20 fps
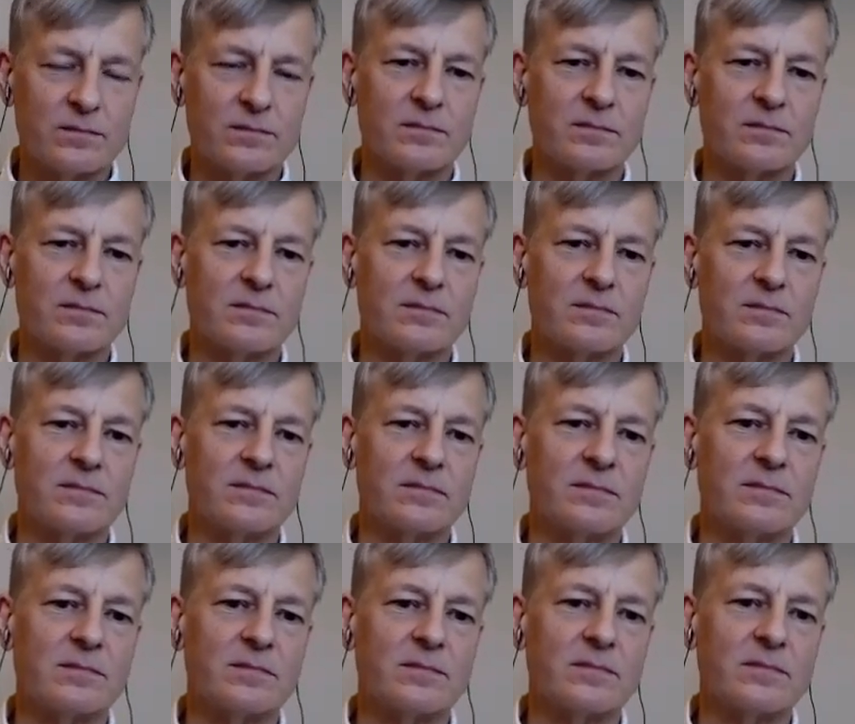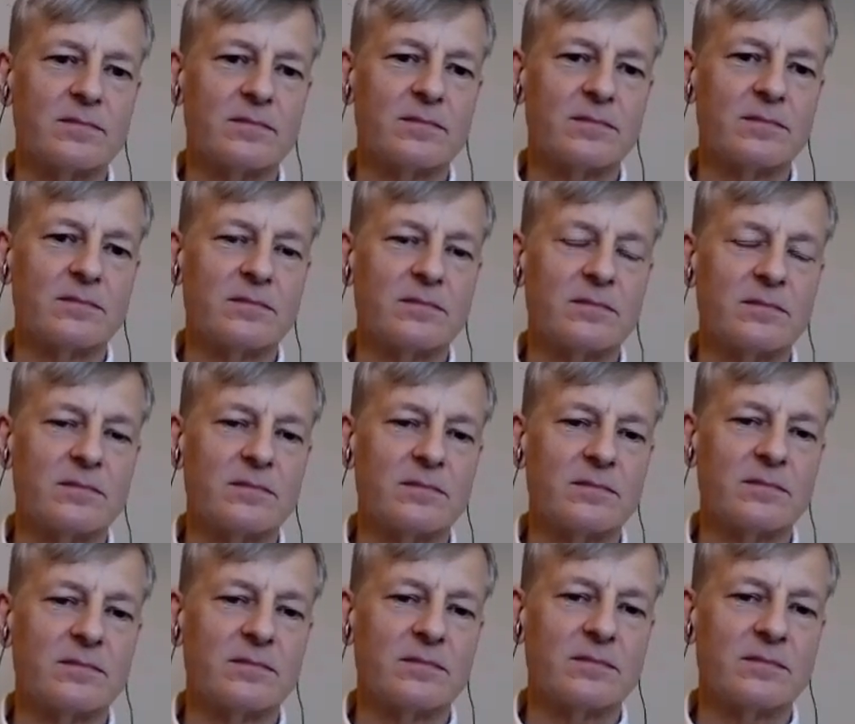
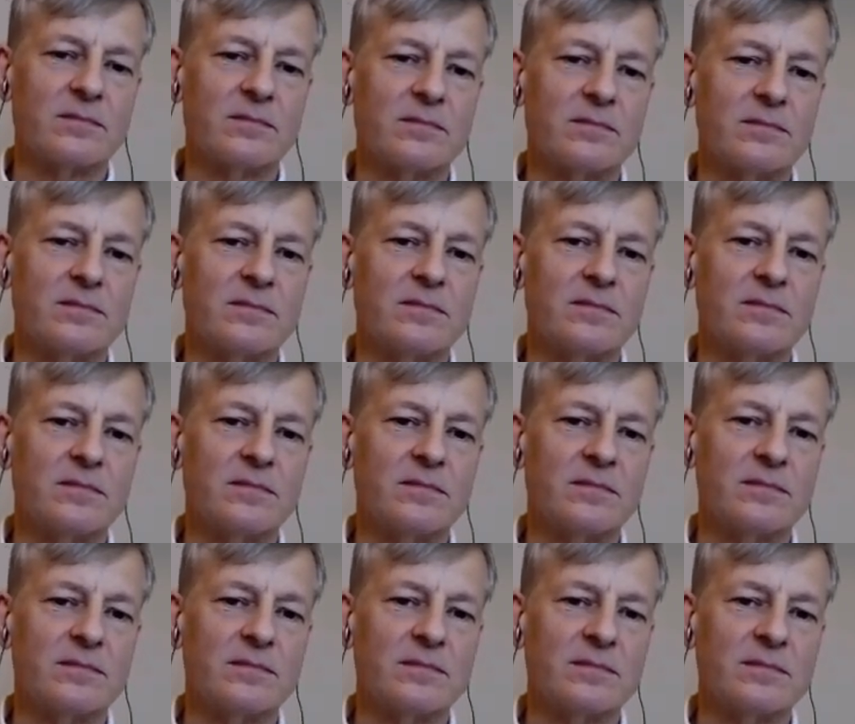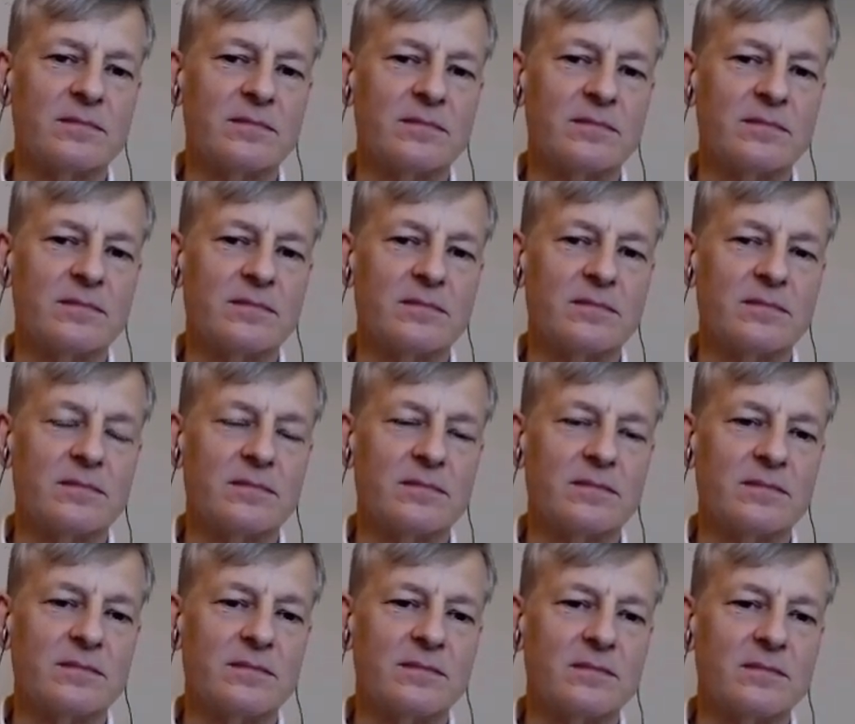
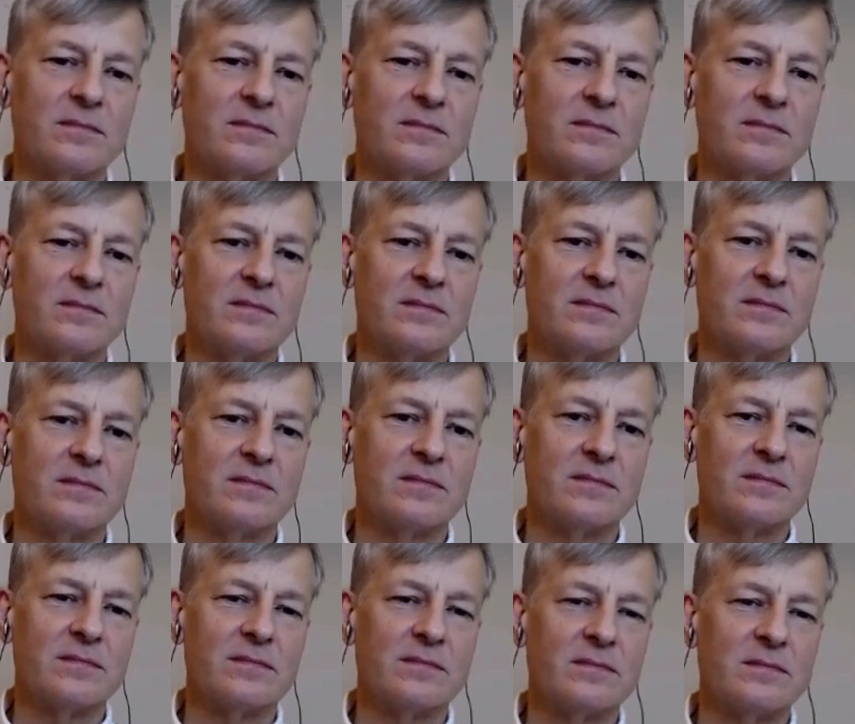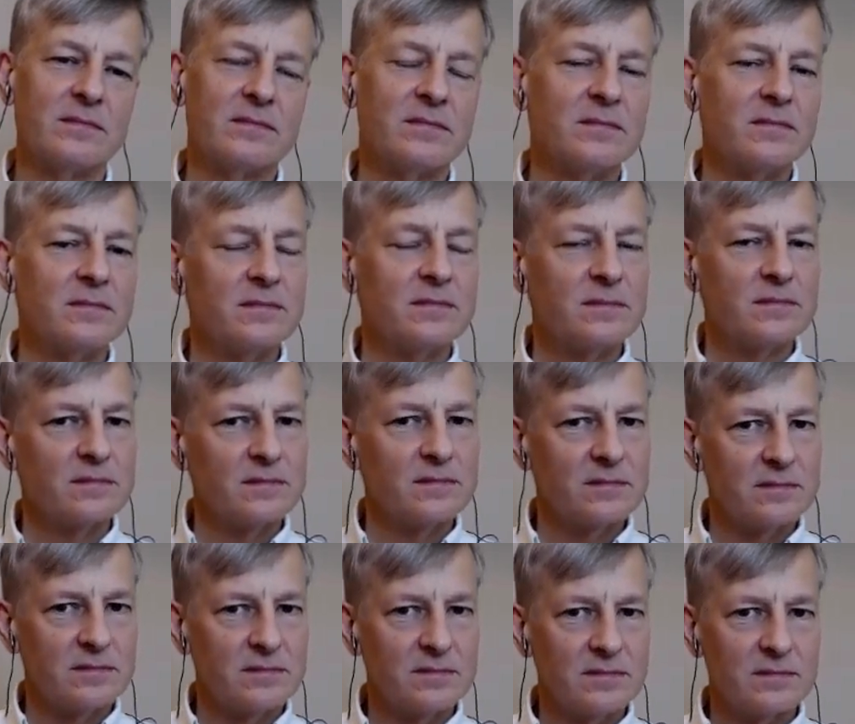
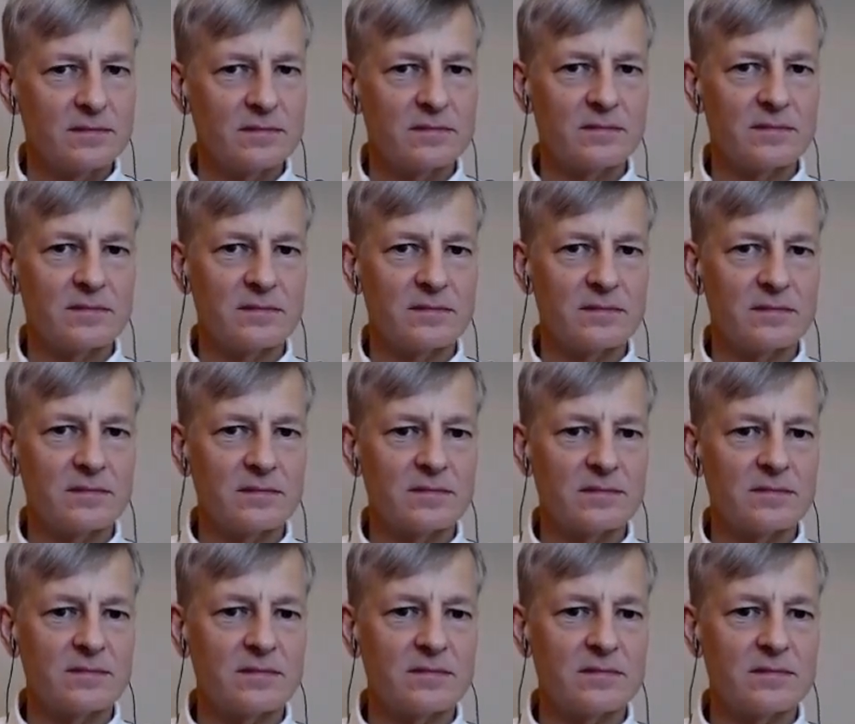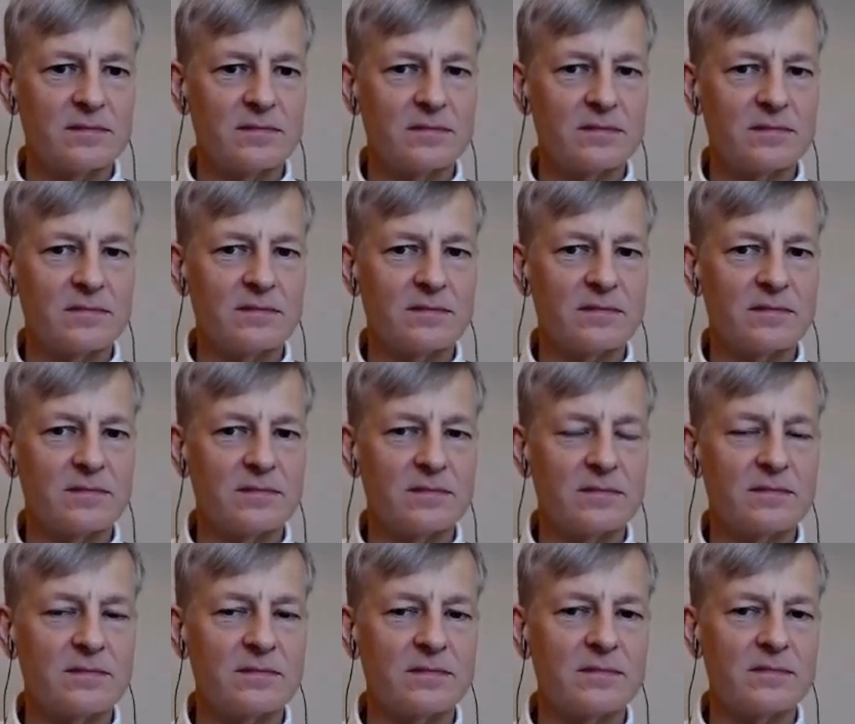The person shown says nothing.